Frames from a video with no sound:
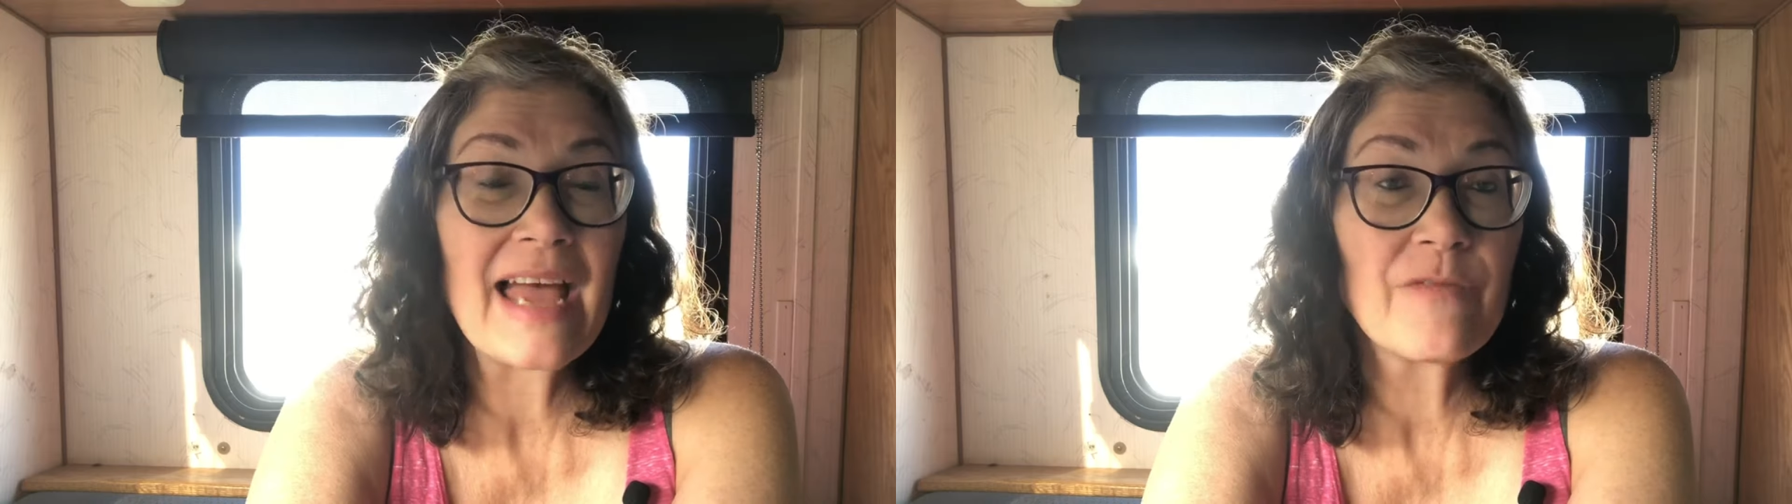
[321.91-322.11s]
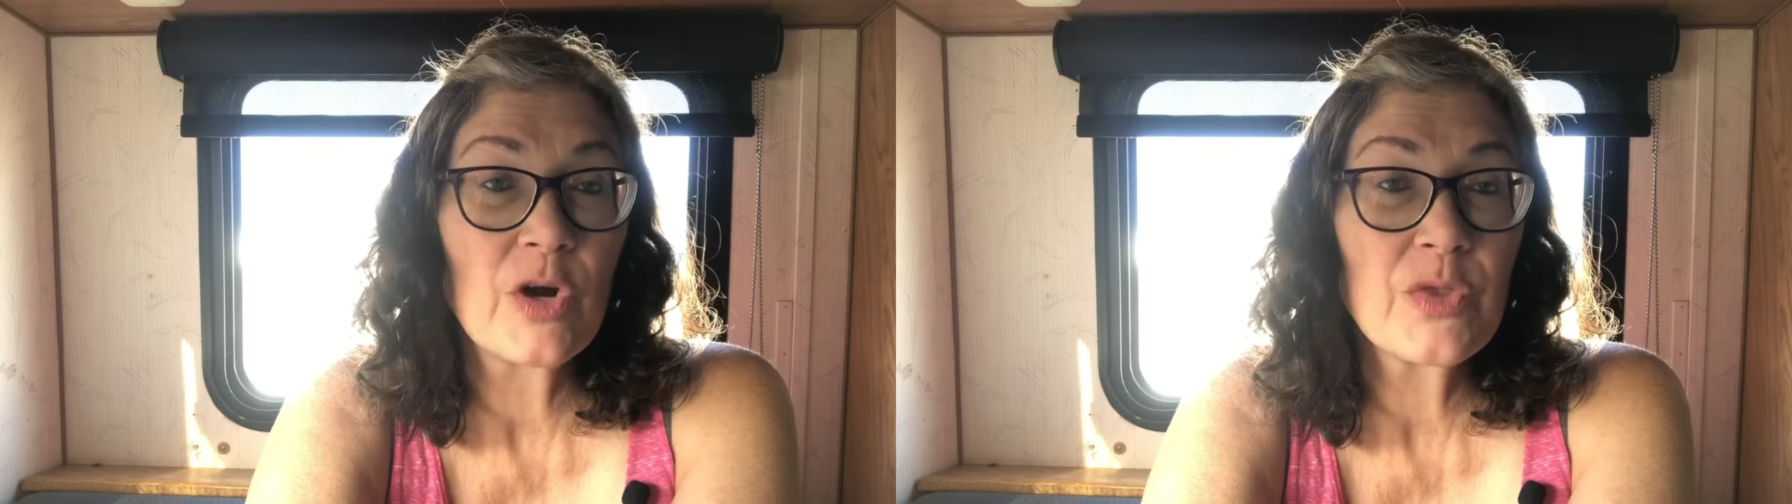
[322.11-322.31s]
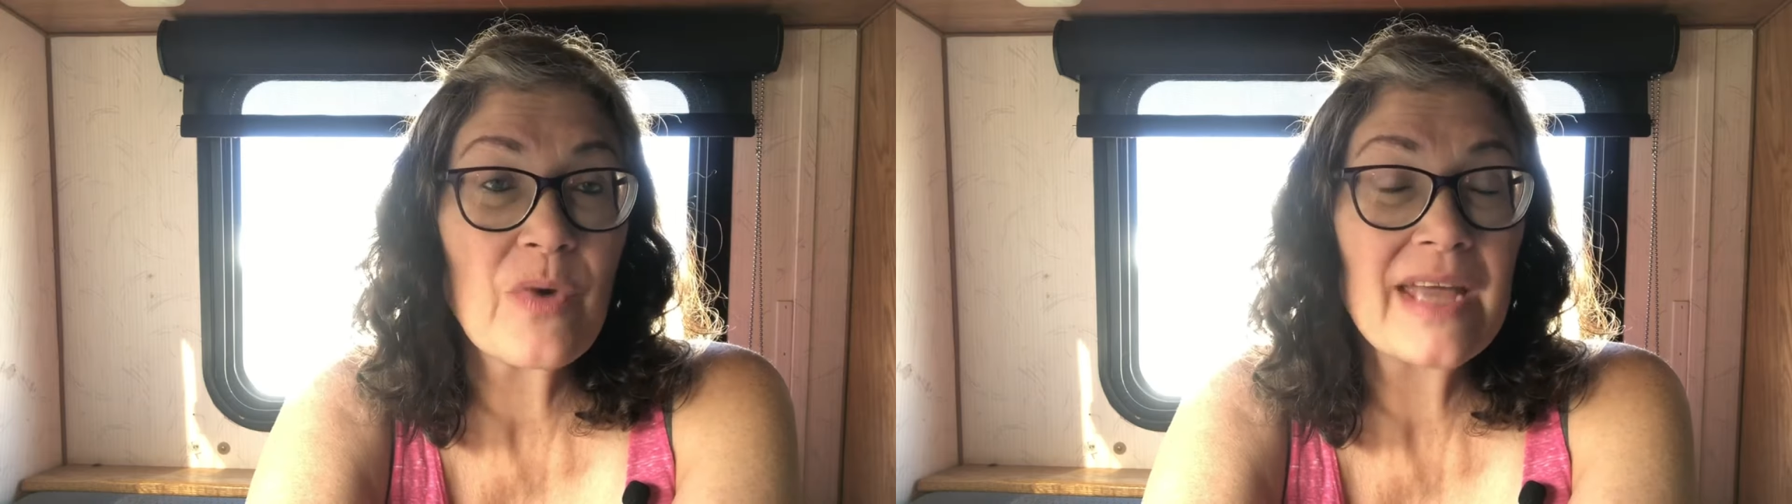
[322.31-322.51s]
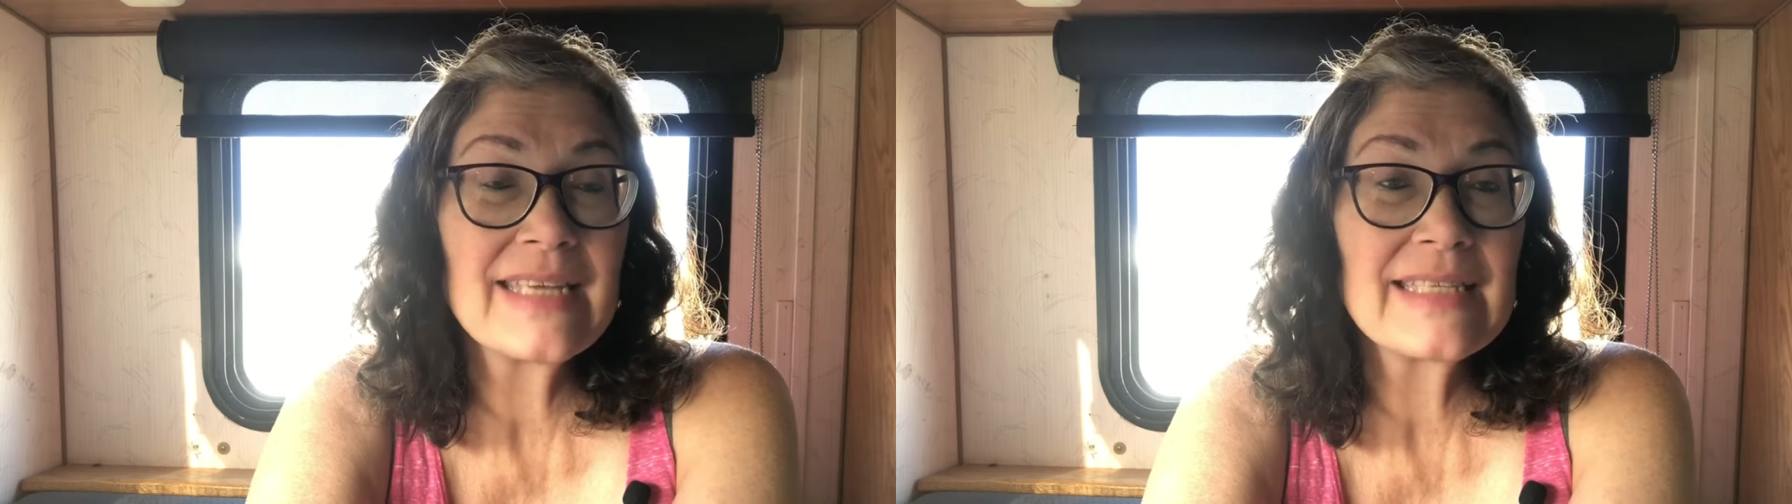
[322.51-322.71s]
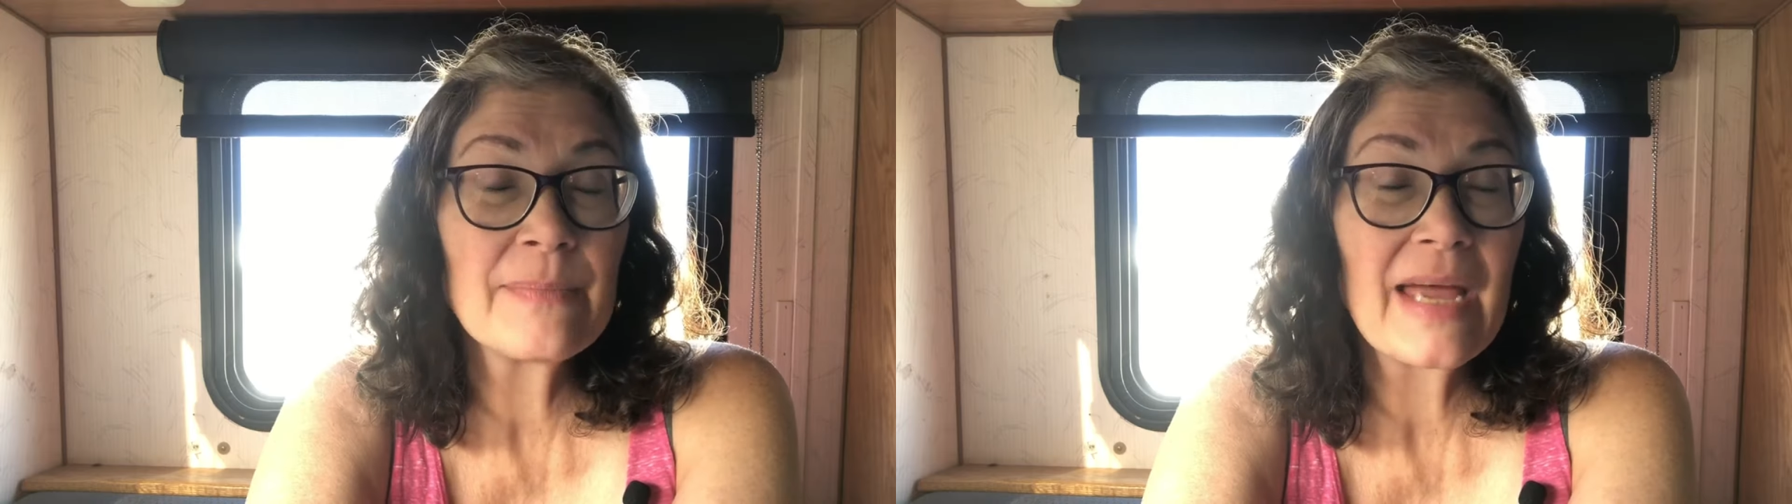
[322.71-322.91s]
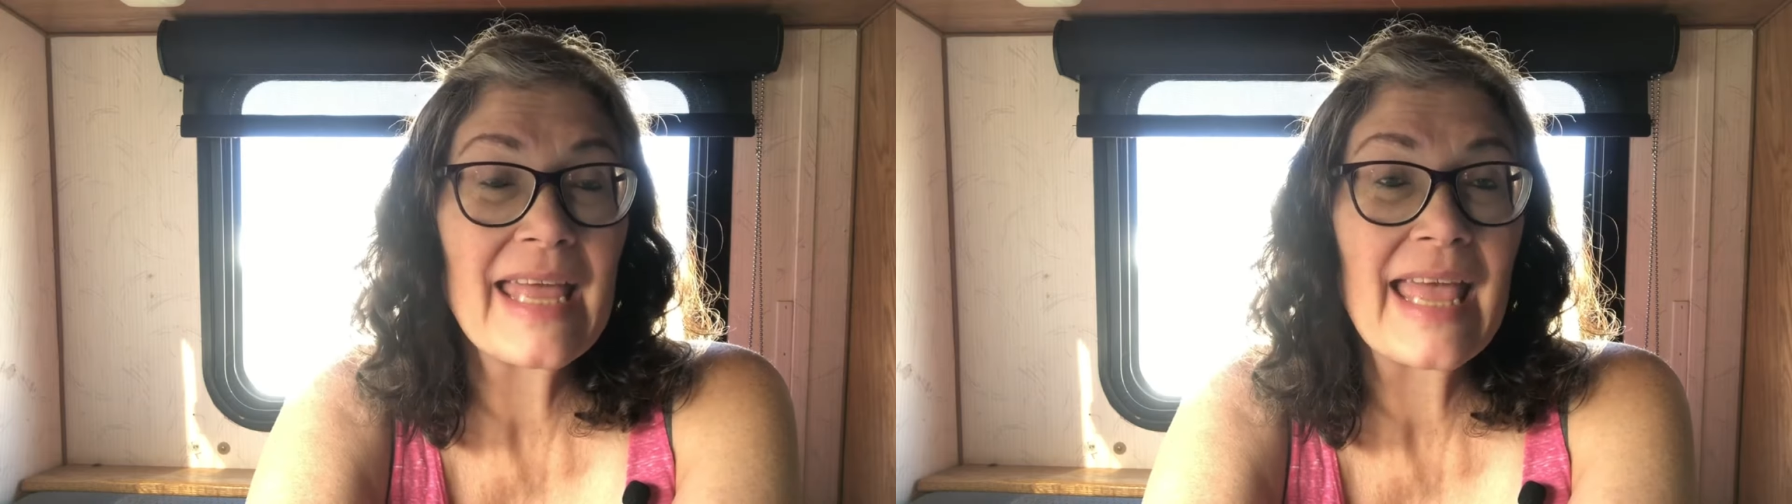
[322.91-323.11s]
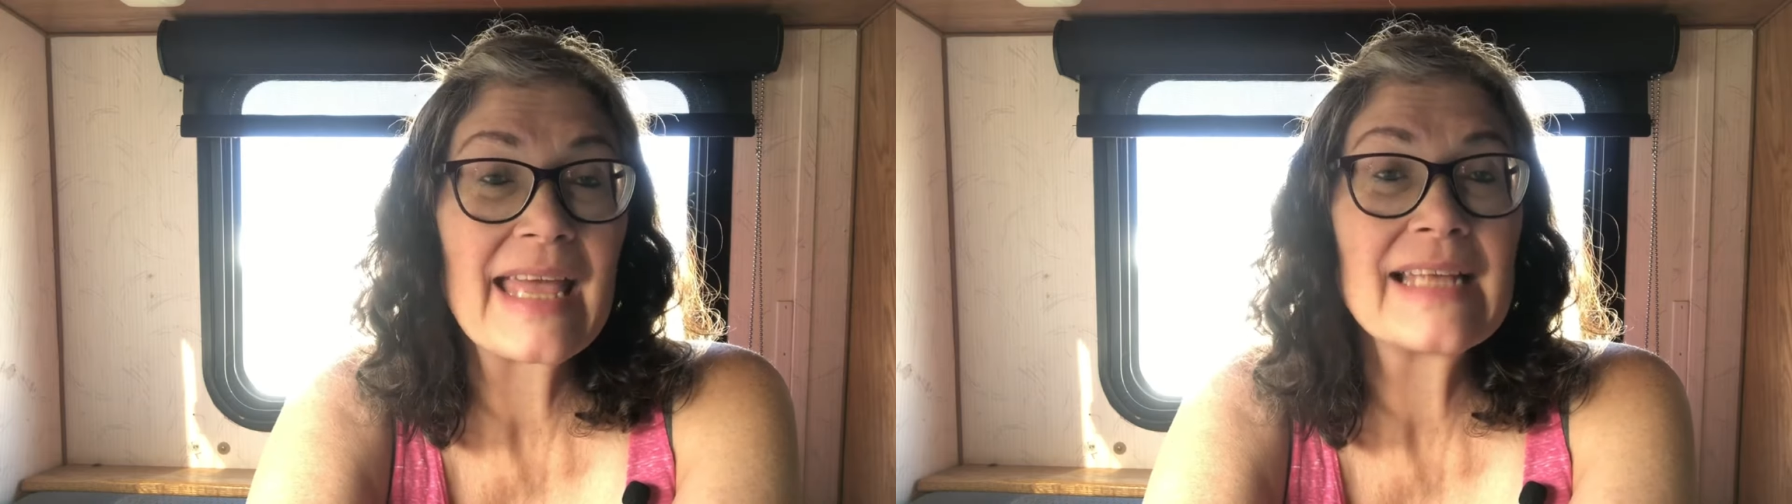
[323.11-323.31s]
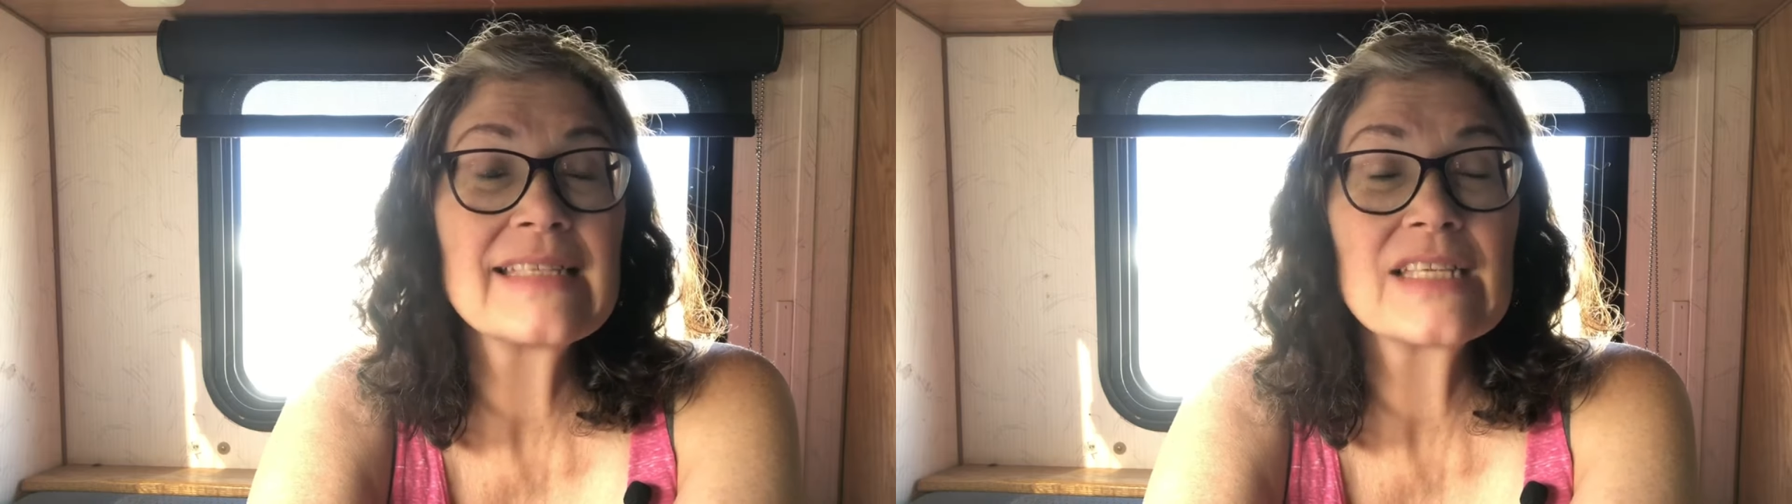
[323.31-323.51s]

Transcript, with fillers: have arthritis in my hands.